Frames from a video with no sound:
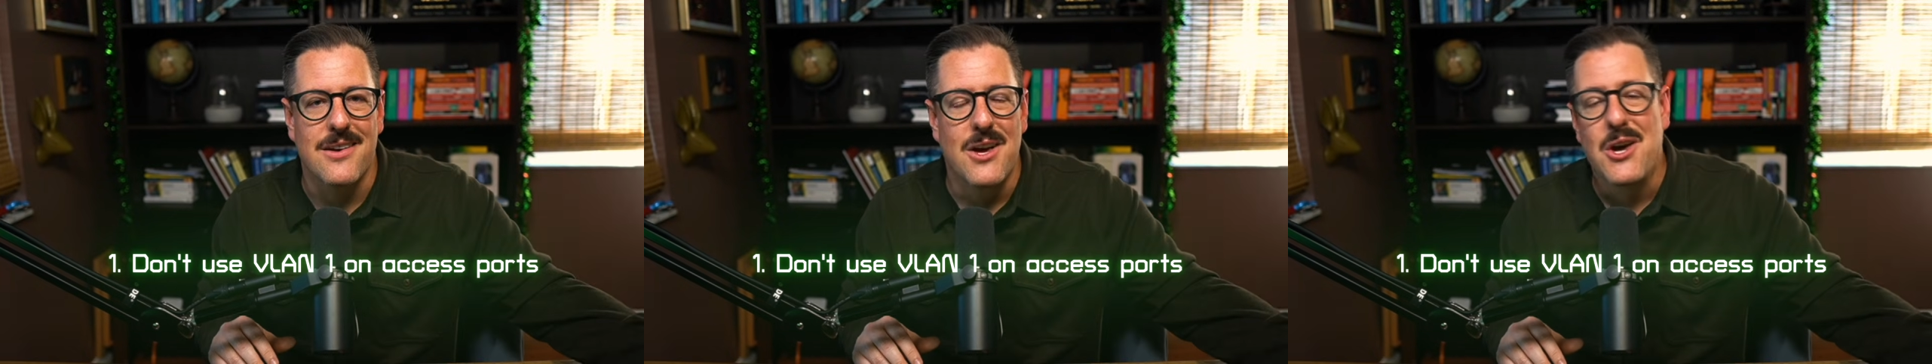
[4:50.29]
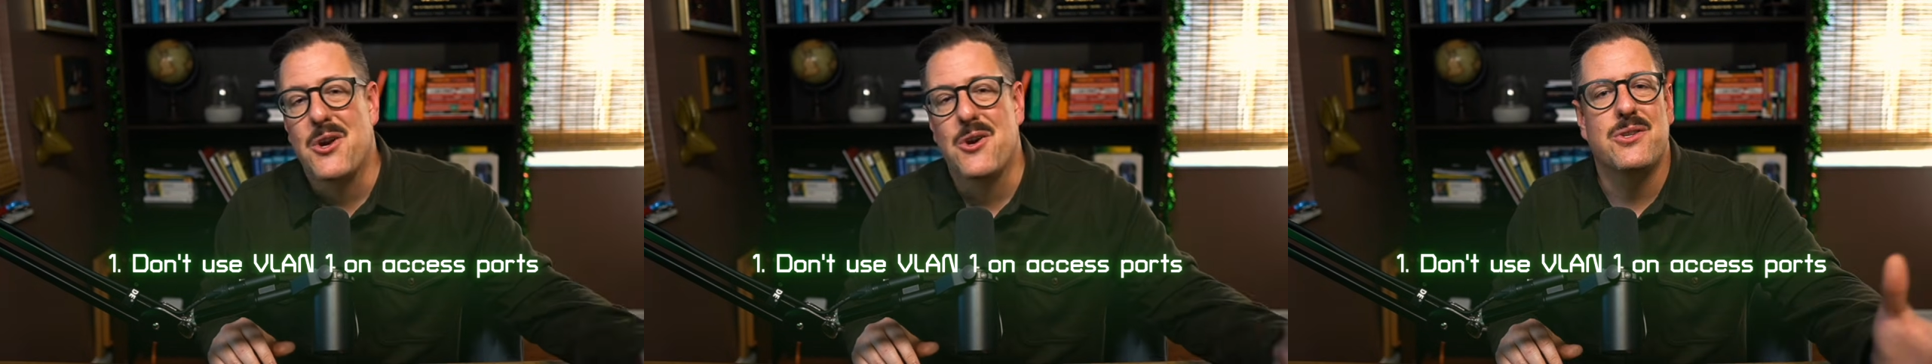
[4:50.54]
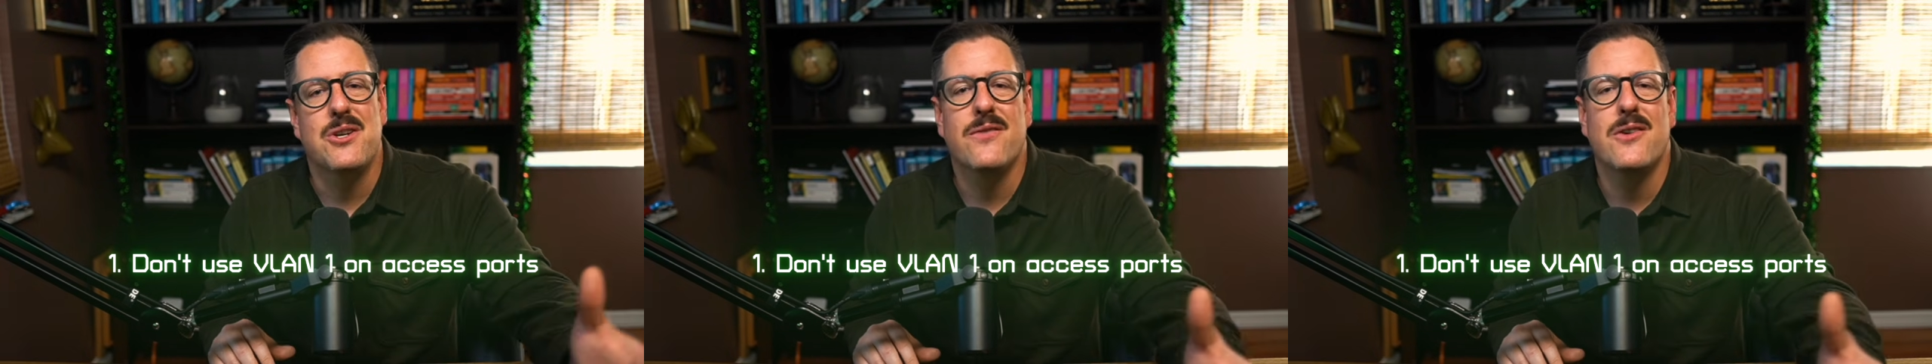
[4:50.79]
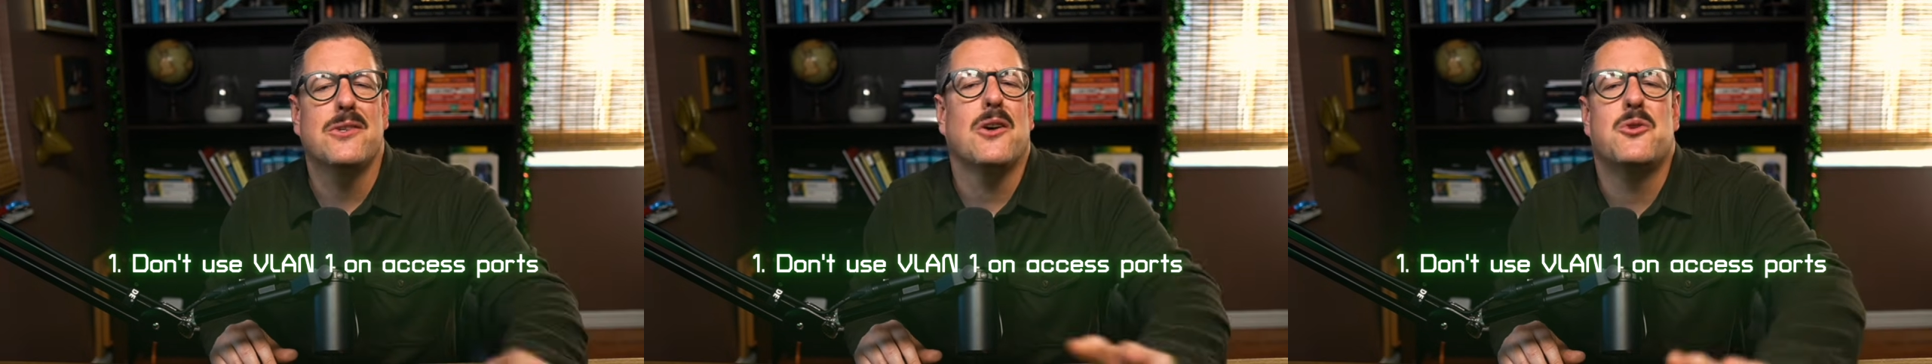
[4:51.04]
your servers
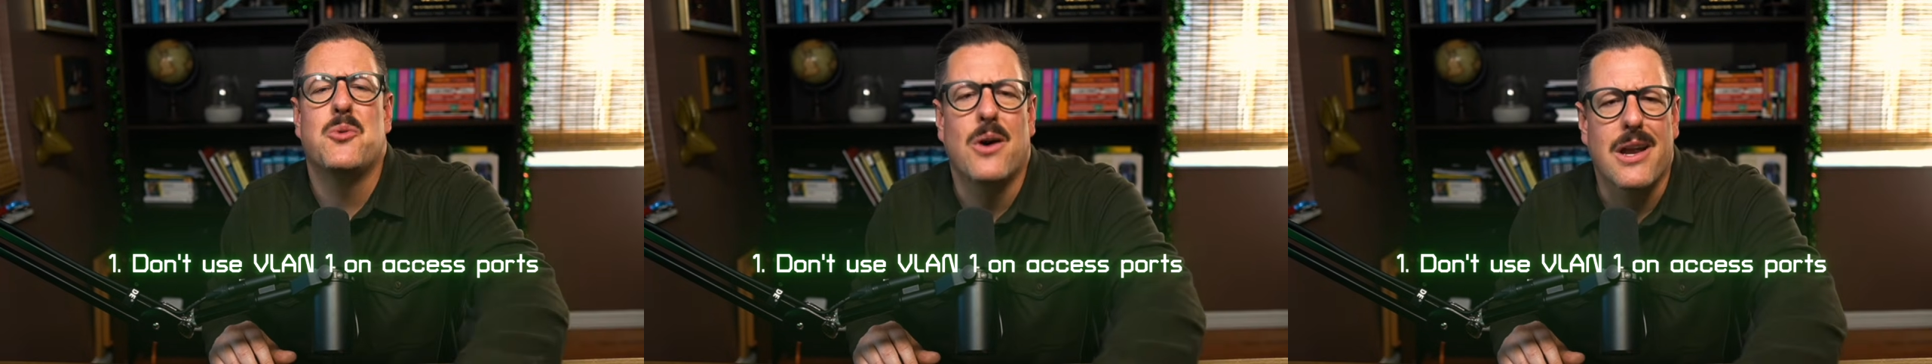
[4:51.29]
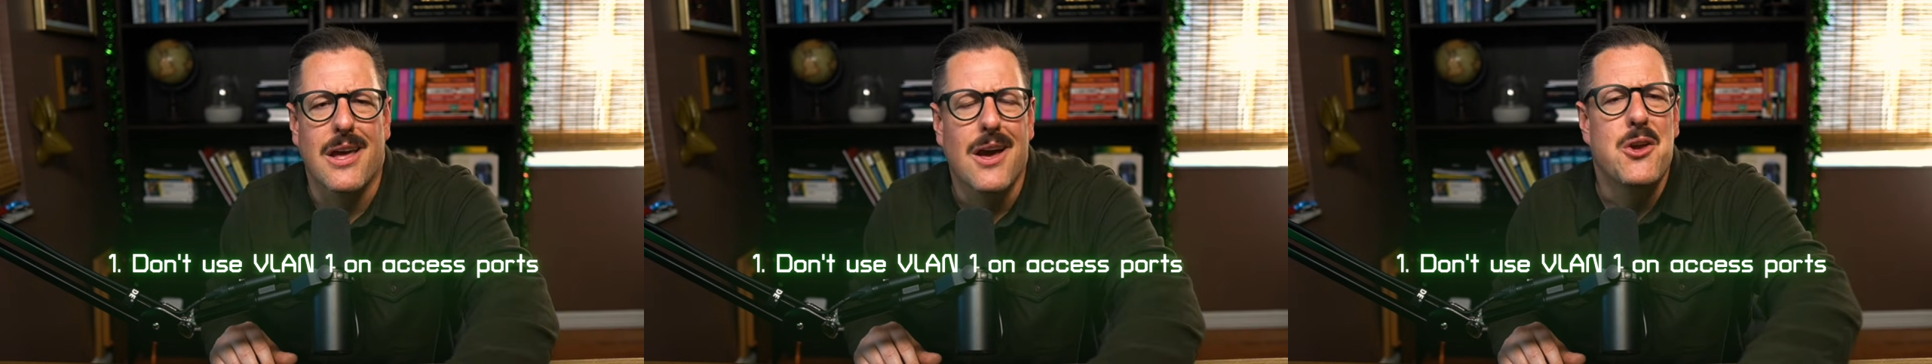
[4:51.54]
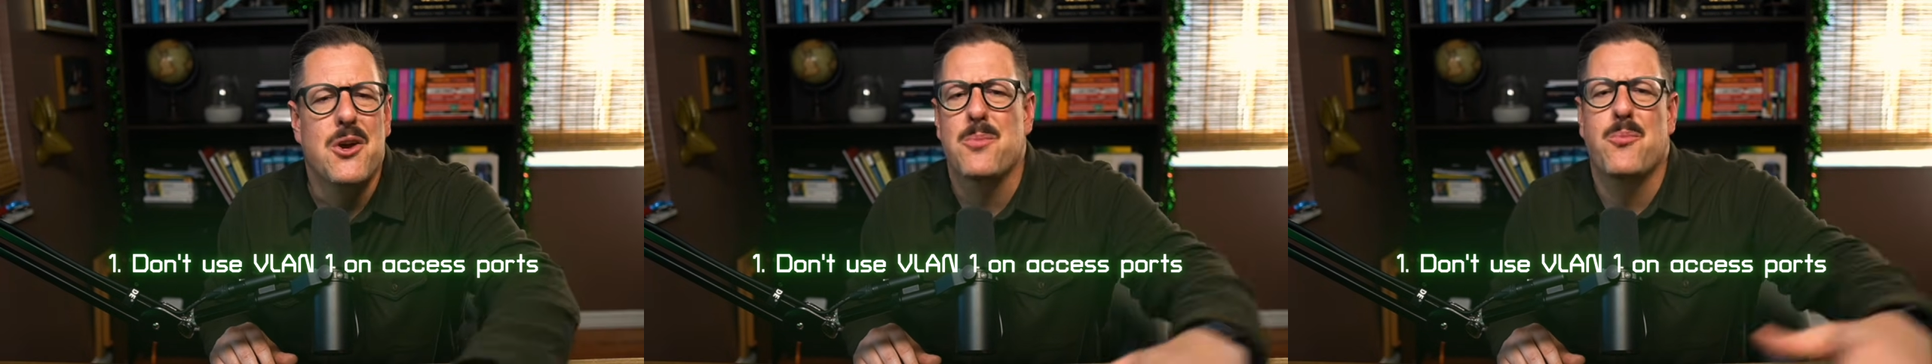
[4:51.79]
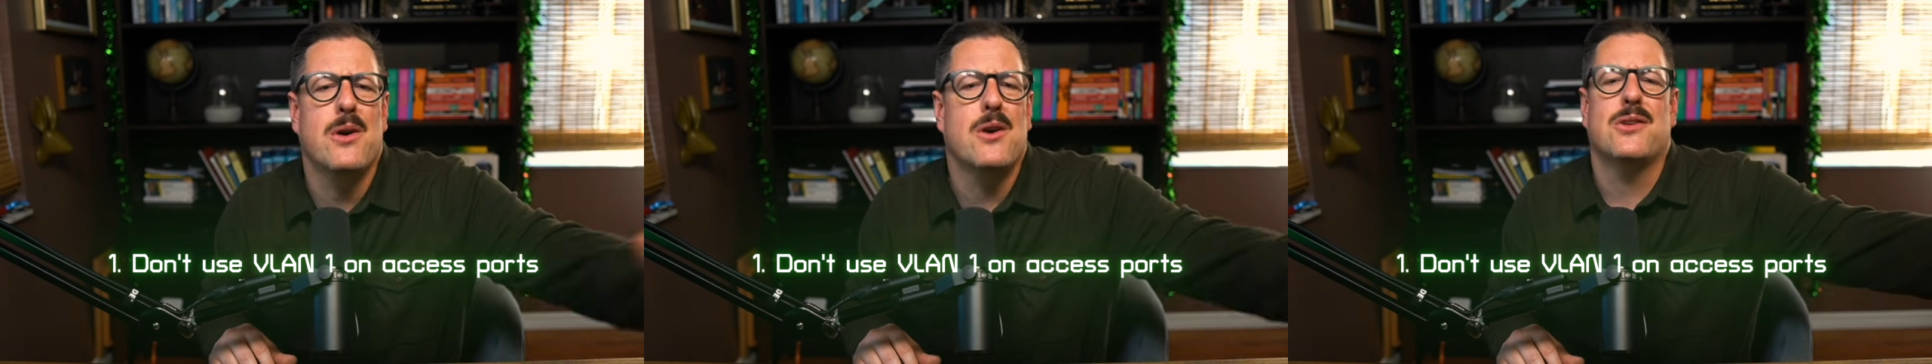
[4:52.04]
on 20, your
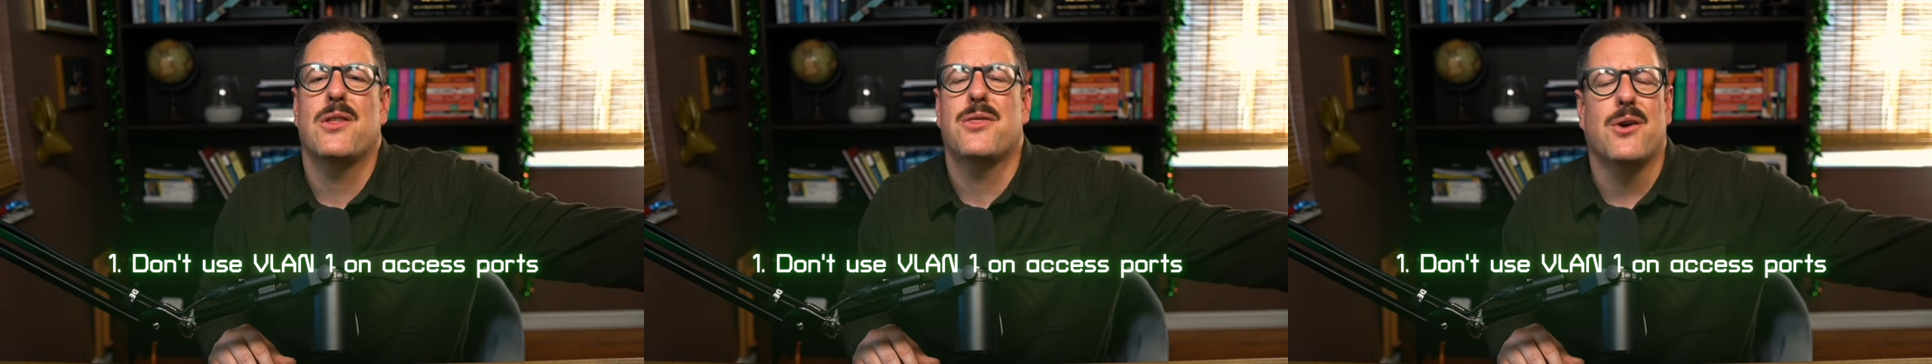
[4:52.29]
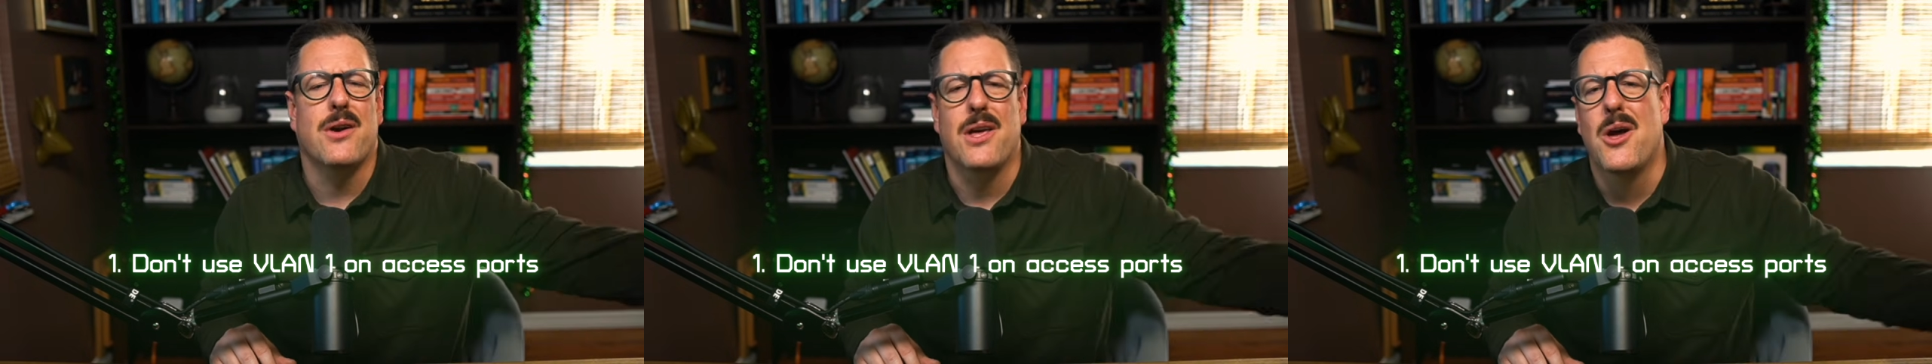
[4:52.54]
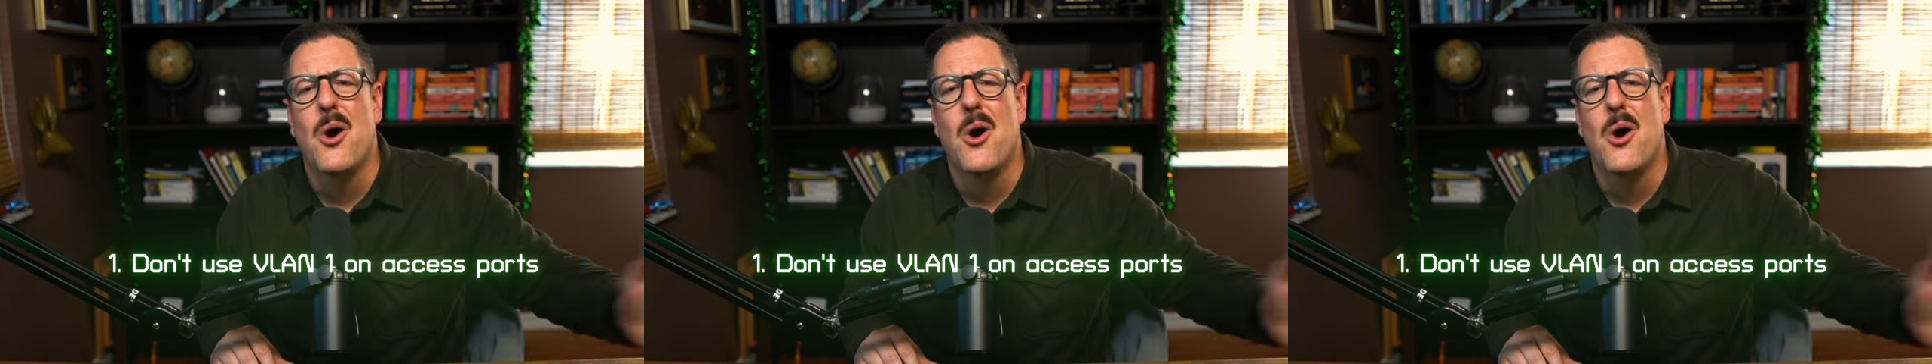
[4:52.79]
printers on 30,